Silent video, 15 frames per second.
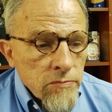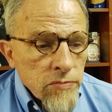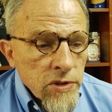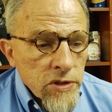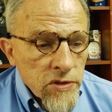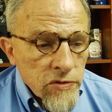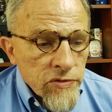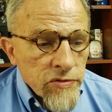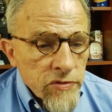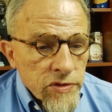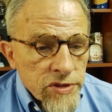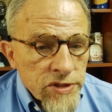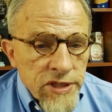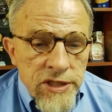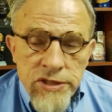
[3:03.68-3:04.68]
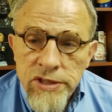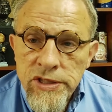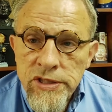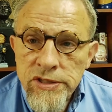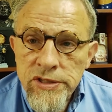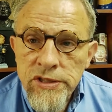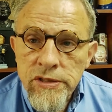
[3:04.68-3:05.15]
But Luther is
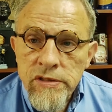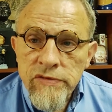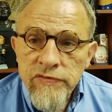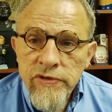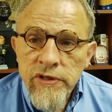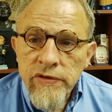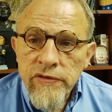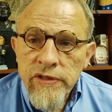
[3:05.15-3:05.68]
teaching us here the very